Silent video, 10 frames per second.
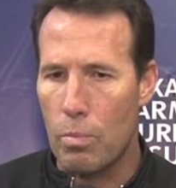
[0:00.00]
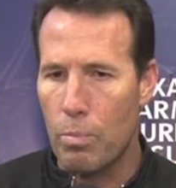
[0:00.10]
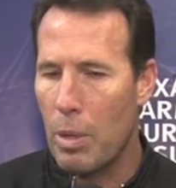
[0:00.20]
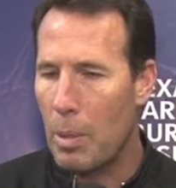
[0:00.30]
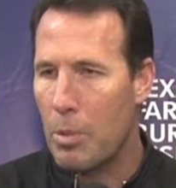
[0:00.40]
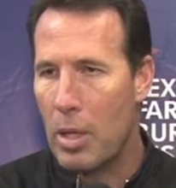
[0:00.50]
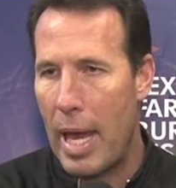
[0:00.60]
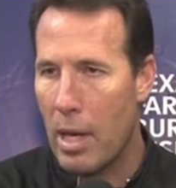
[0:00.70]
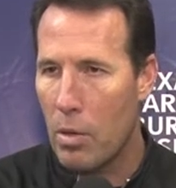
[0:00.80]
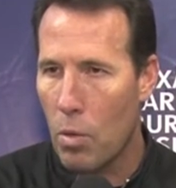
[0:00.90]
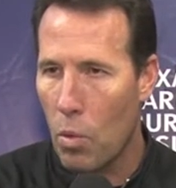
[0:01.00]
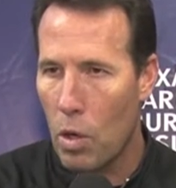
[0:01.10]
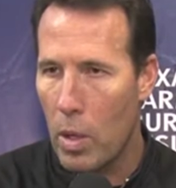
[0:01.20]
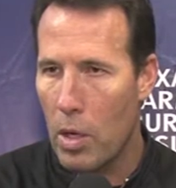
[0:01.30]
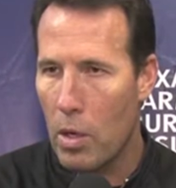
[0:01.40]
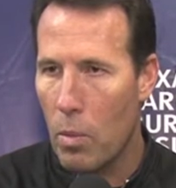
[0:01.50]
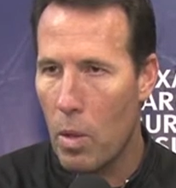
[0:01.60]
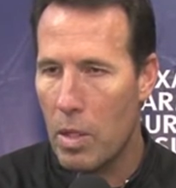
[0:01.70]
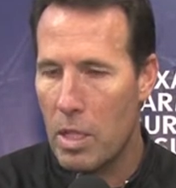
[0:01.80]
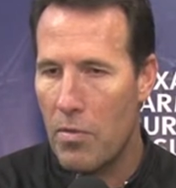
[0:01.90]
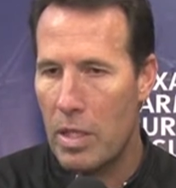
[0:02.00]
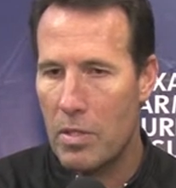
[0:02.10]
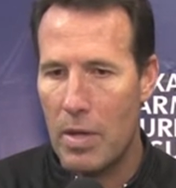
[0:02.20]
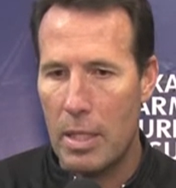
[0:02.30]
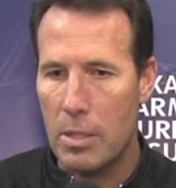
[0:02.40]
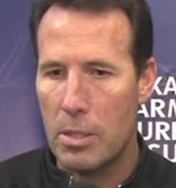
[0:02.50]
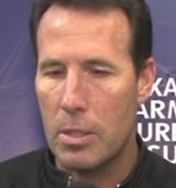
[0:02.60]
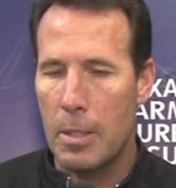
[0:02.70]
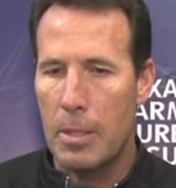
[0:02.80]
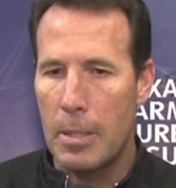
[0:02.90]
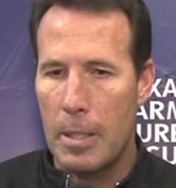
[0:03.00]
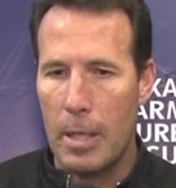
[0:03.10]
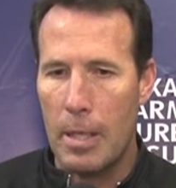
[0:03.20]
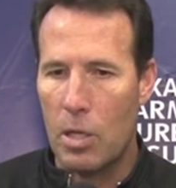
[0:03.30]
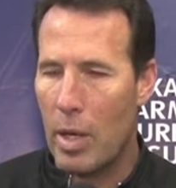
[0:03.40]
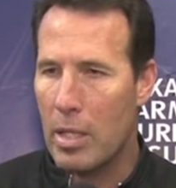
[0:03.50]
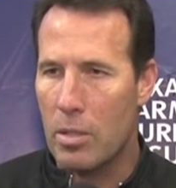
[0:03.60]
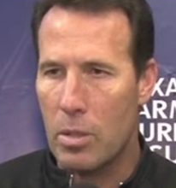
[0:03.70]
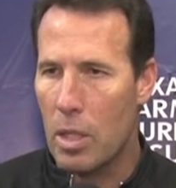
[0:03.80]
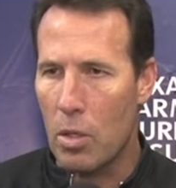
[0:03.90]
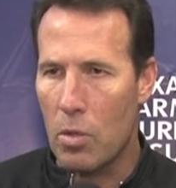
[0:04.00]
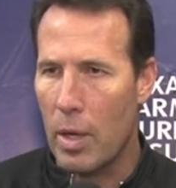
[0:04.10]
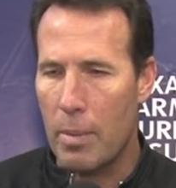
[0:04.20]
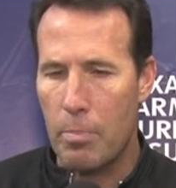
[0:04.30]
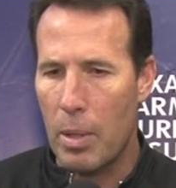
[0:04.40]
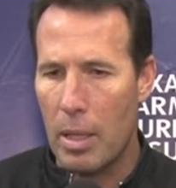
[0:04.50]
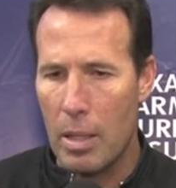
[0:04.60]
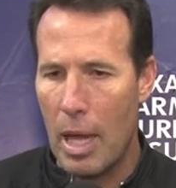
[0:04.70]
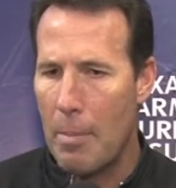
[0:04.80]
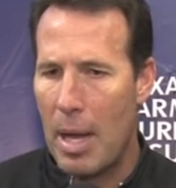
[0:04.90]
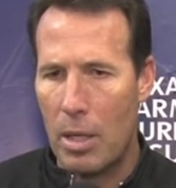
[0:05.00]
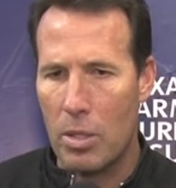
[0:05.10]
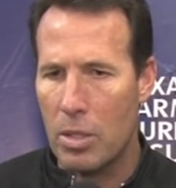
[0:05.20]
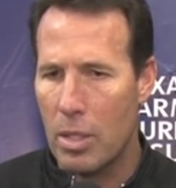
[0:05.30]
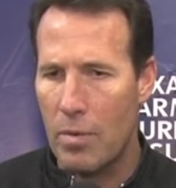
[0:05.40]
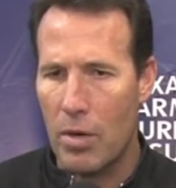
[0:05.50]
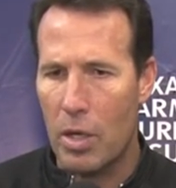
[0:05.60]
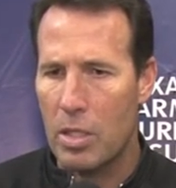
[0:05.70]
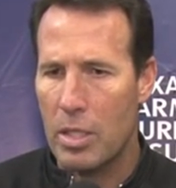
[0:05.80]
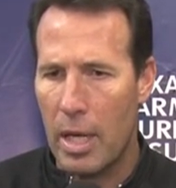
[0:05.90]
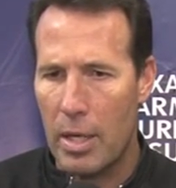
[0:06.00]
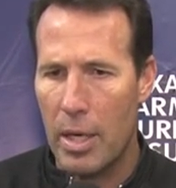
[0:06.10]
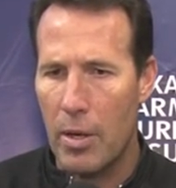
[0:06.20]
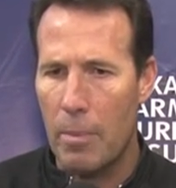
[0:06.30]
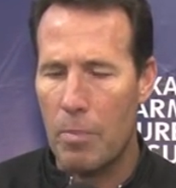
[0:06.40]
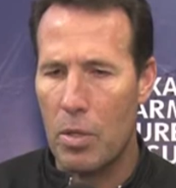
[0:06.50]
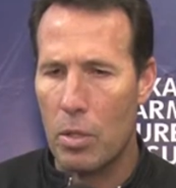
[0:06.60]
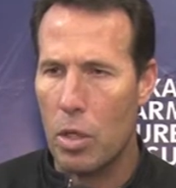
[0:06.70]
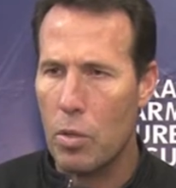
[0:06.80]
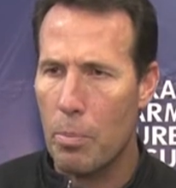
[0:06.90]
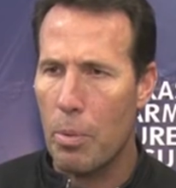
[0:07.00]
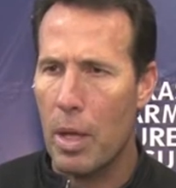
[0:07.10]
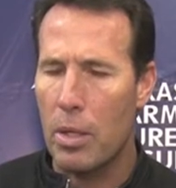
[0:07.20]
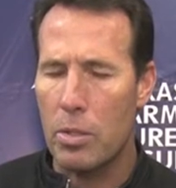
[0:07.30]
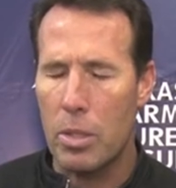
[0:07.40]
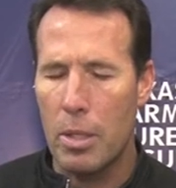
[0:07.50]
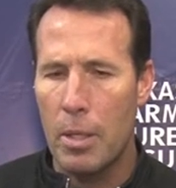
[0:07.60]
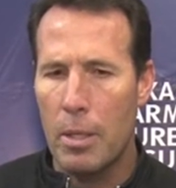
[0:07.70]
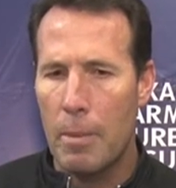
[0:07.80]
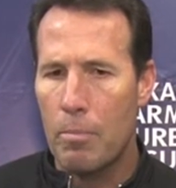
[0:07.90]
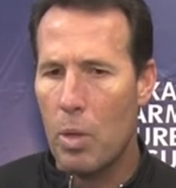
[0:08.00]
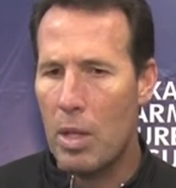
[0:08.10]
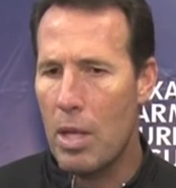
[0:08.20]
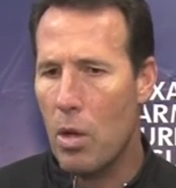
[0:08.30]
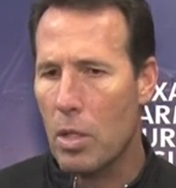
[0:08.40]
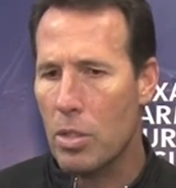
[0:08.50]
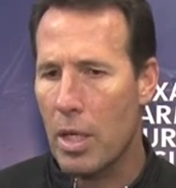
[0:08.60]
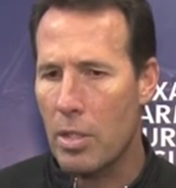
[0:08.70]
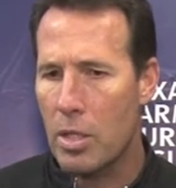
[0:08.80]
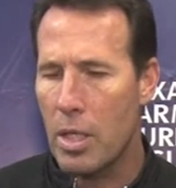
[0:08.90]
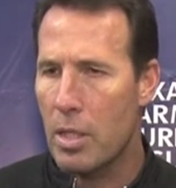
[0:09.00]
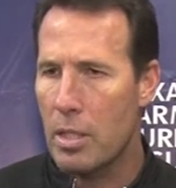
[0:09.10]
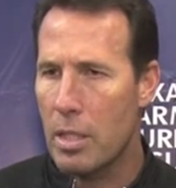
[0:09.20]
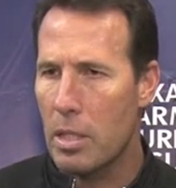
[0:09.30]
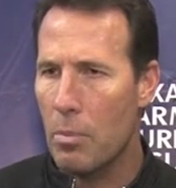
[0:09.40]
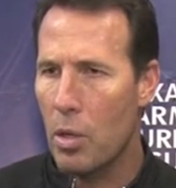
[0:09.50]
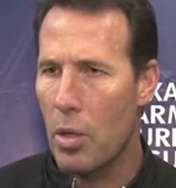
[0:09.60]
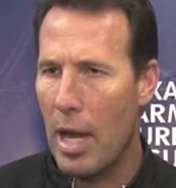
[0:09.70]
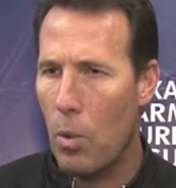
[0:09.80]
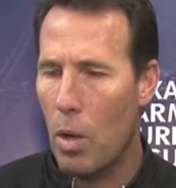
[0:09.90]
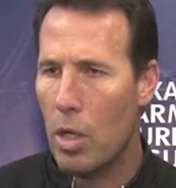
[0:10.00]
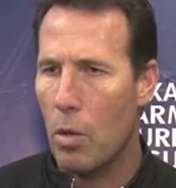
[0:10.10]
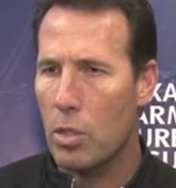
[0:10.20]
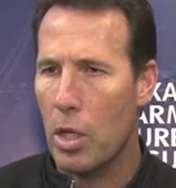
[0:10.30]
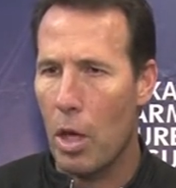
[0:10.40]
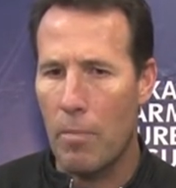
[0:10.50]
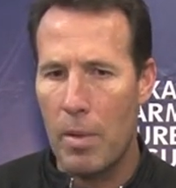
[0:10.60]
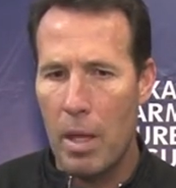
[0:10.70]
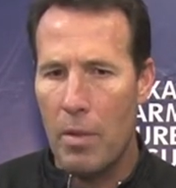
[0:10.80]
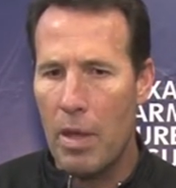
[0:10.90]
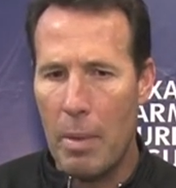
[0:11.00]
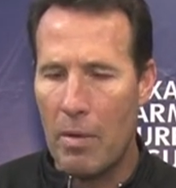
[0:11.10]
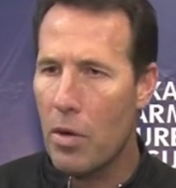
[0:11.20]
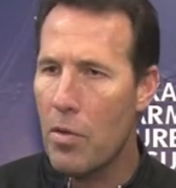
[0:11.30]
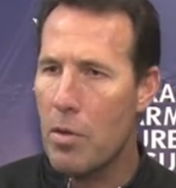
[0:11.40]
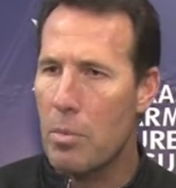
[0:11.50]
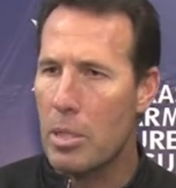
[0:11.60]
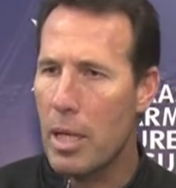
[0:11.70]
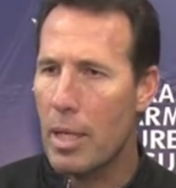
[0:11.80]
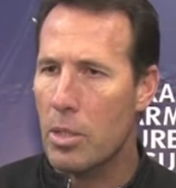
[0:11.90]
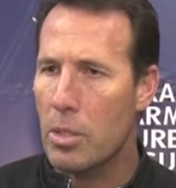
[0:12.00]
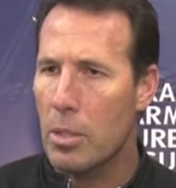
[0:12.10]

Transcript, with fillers: Buck Buchanan Award winner at one of the defensive ends. Uh, great, you know, great uh, linebackers and, and very good secondary. So it starts with the players, but then also you can just see the system there and how well coached they are. They make very few mistakes.